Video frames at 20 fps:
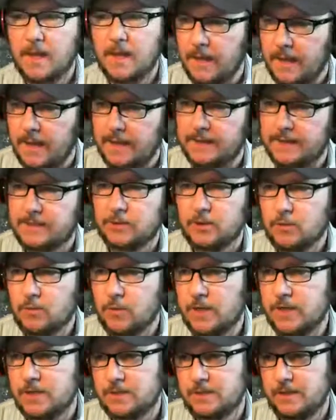It's a
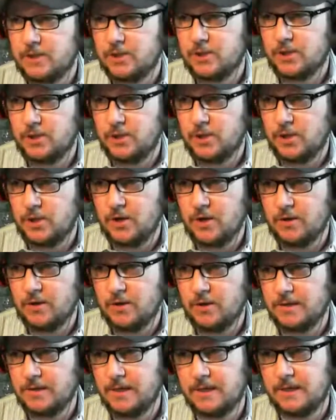good question. I should
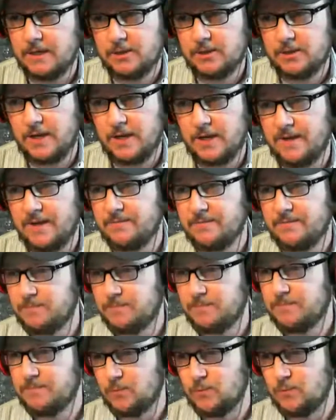know. I should have
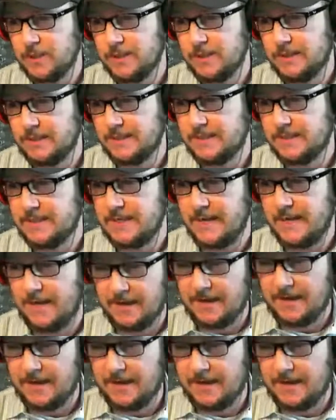written this down,